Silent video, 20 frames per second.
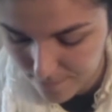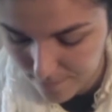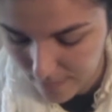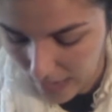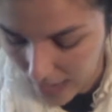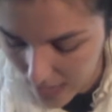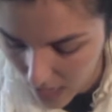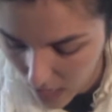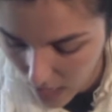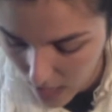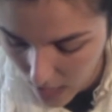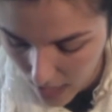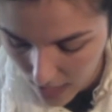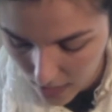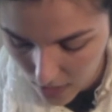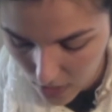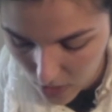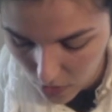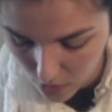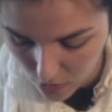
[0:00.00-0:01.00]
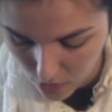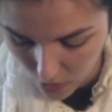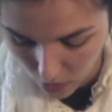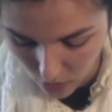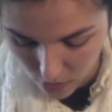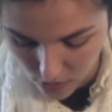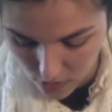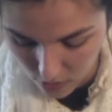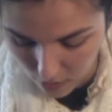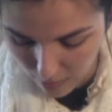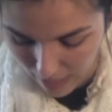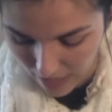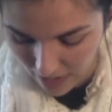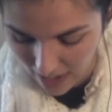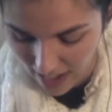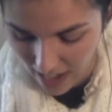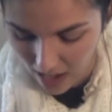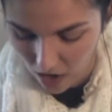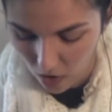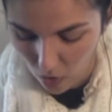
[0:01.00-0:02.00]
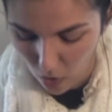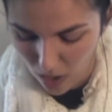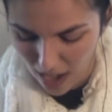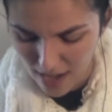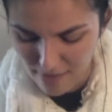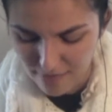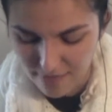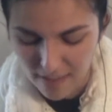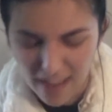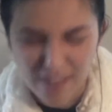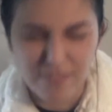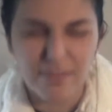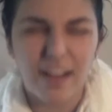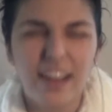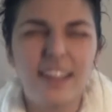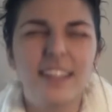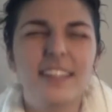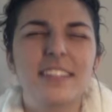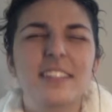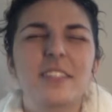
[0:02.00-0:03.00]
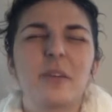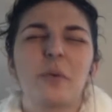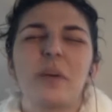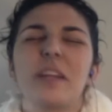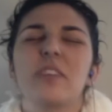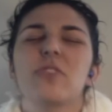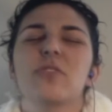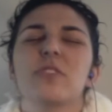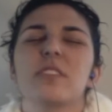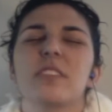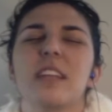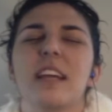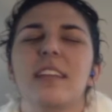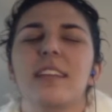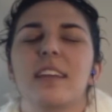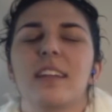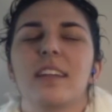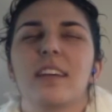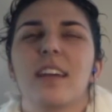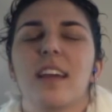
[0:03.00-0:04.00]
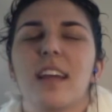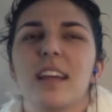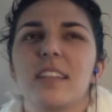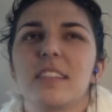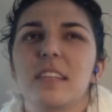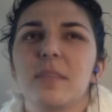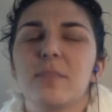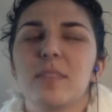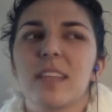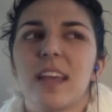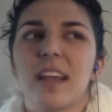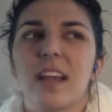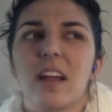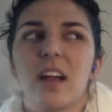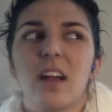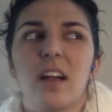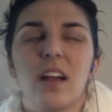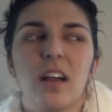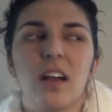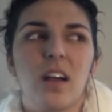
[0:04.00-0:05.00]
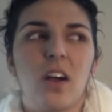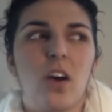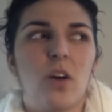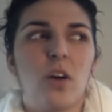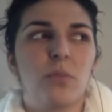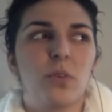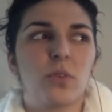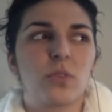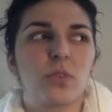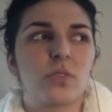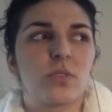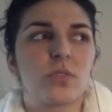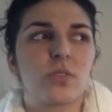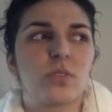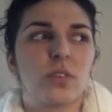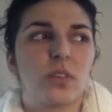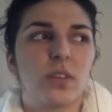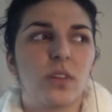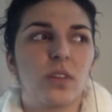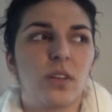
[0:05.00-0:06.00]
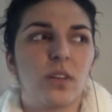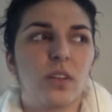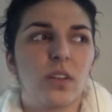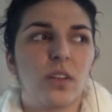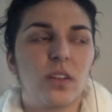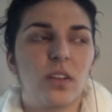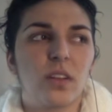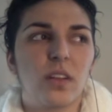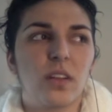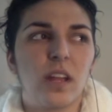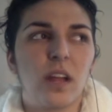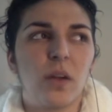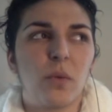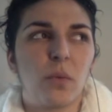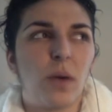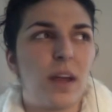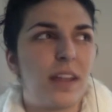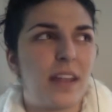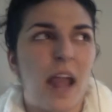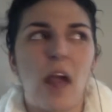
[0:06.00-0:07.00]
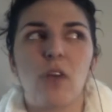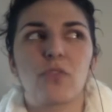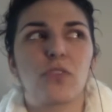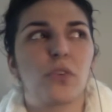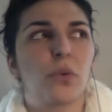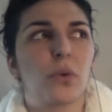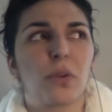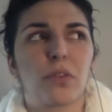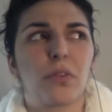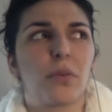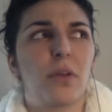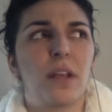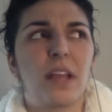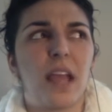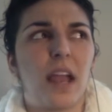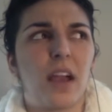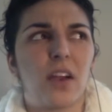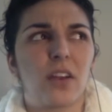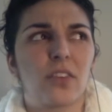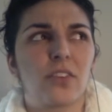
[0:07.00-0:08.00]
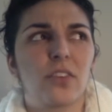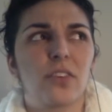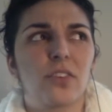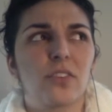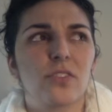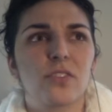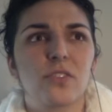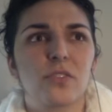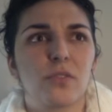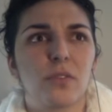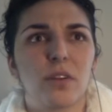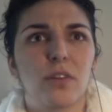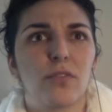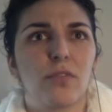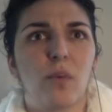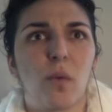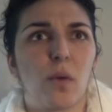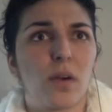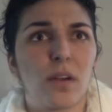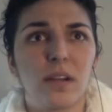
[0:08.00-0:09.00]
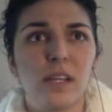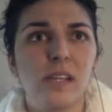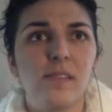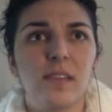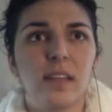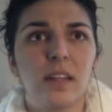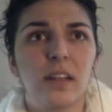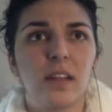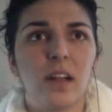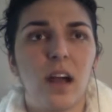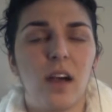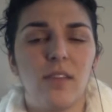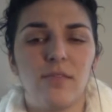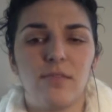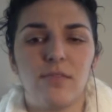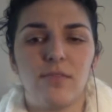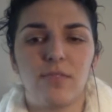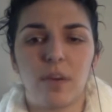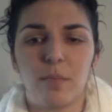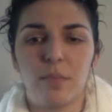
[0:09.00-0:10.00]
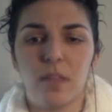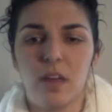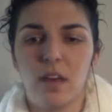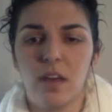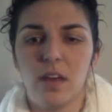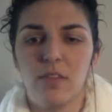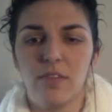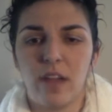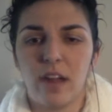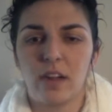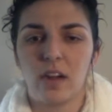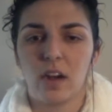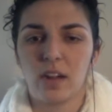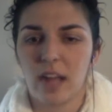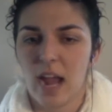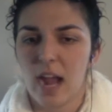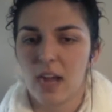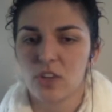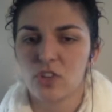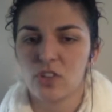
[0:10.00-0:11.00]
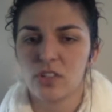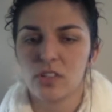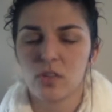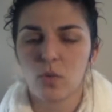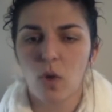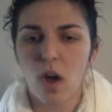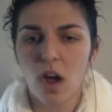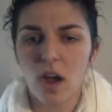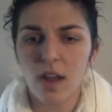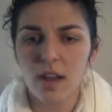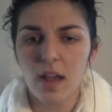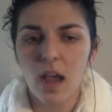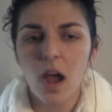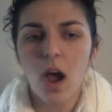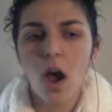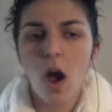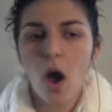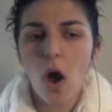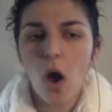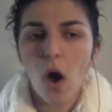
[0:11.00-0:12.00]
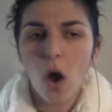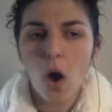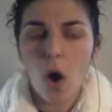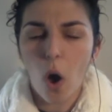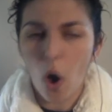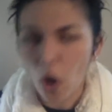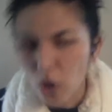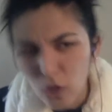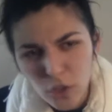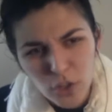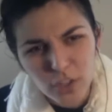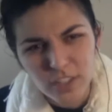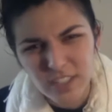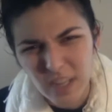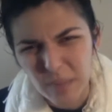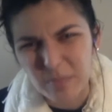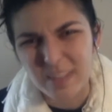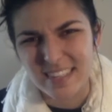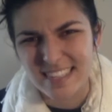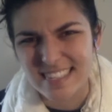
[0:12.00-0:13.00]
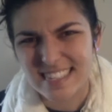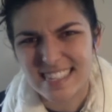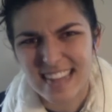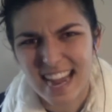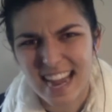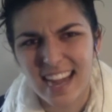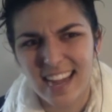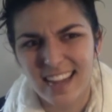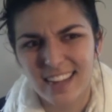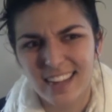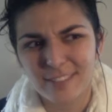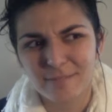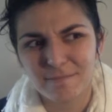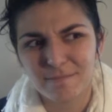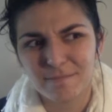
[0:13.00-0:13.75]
I had a note also about how I find it so interesting that it seems like almost, 2 or 3 characters, 3 or 4 even, from the Vanguard Action Squad, all looked up to Stain.